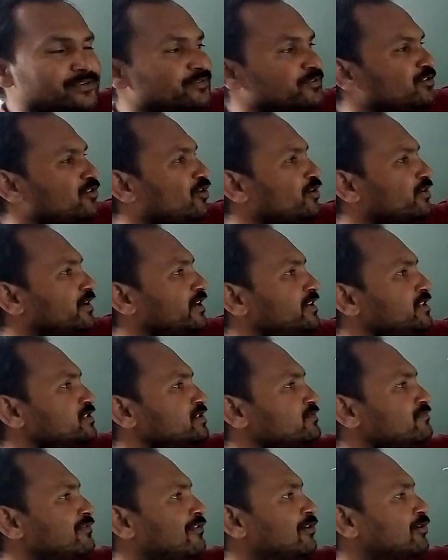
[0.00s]
organism
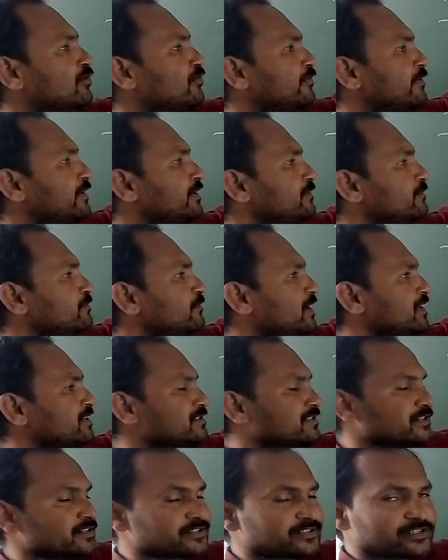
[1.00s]
following by
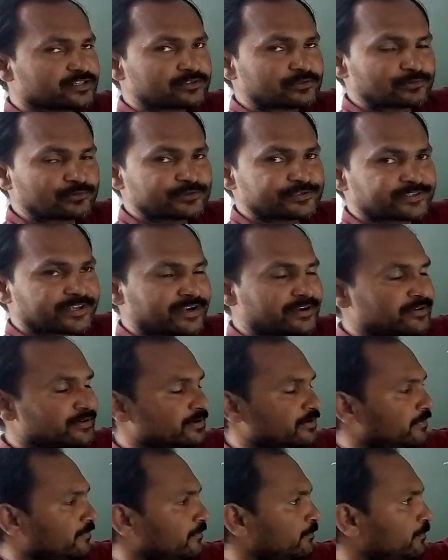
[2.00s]
certain rules
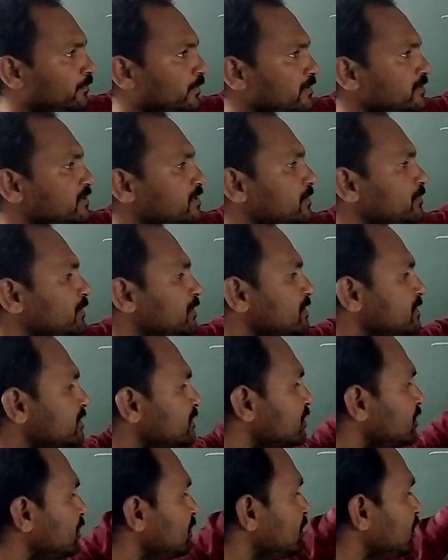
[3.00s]
and principles.
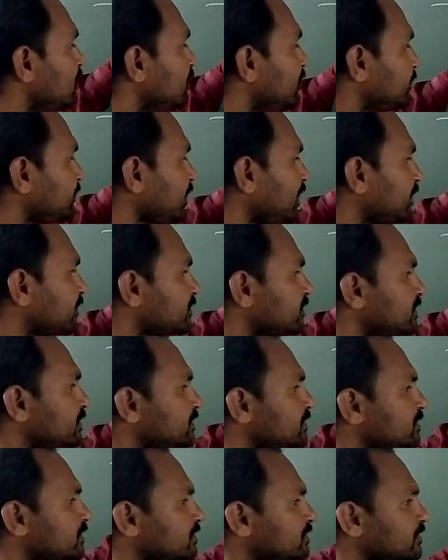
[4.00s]

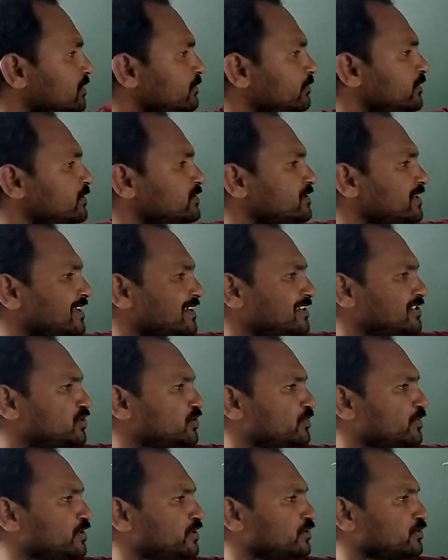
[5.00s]
Taxis means
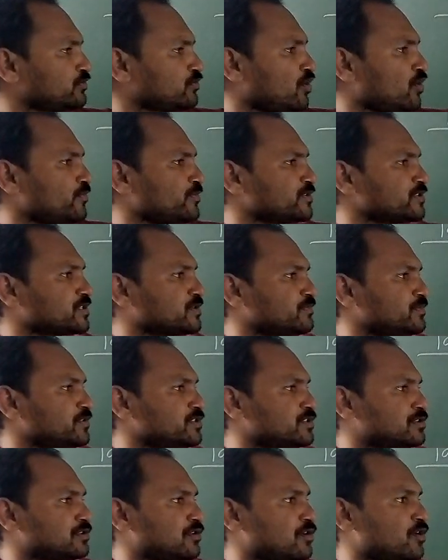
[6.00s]
arrangement, nomos means
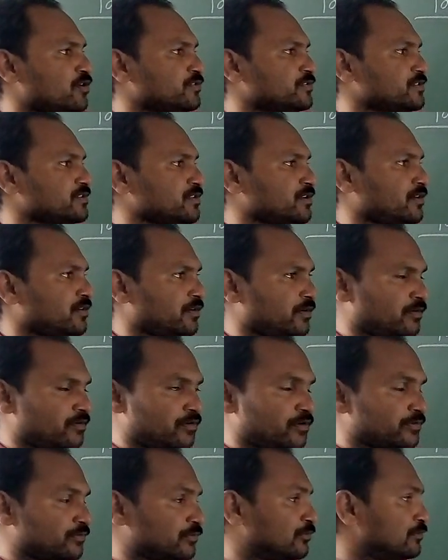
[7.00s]
laws
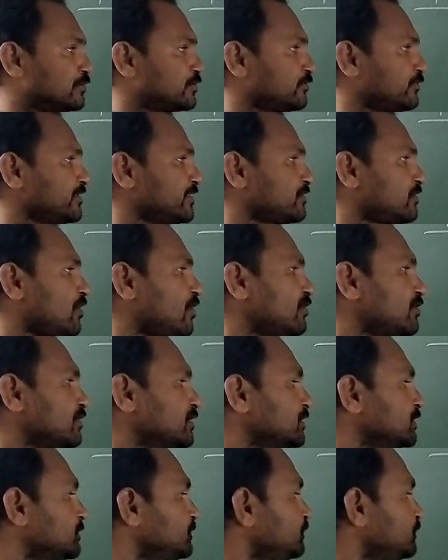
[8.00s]
or rules, we called them.